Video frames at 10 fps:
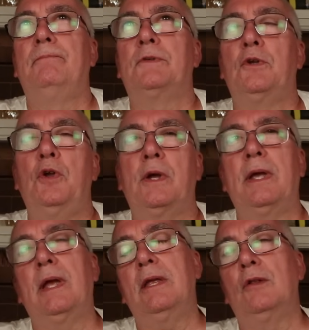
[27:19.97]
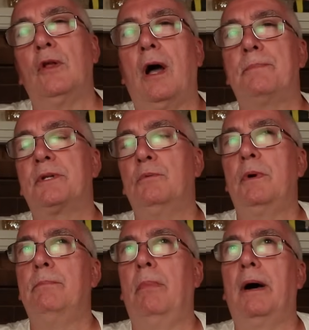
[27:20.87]
So you can get your lobster
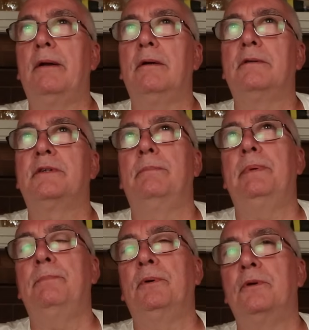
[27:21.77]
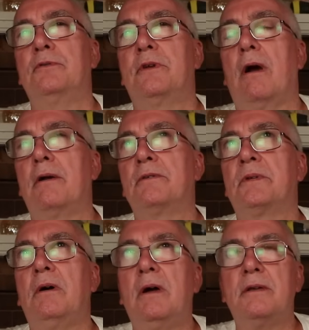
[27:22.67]
with butter, or some people use tartar
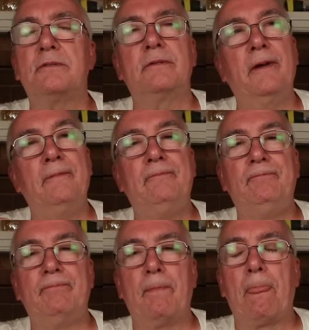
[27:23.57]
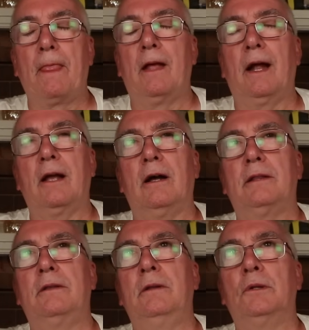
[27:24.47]
sauce. I got
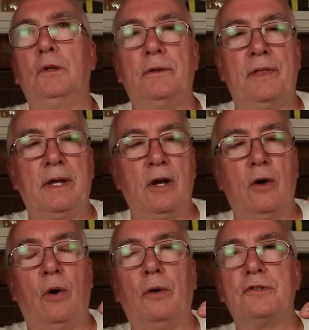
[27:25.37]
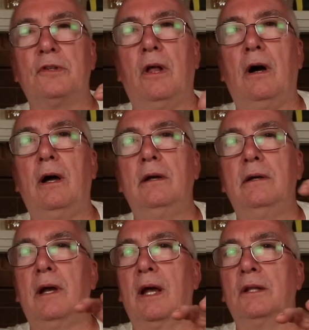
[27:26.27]
a little thing of coleslaw
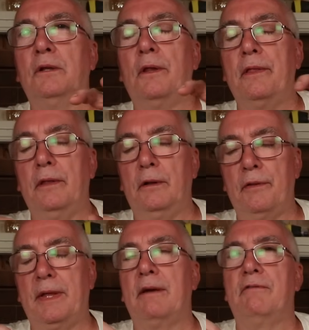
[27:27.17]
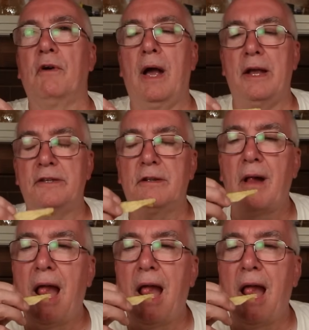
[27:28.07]
and a little thing of fries.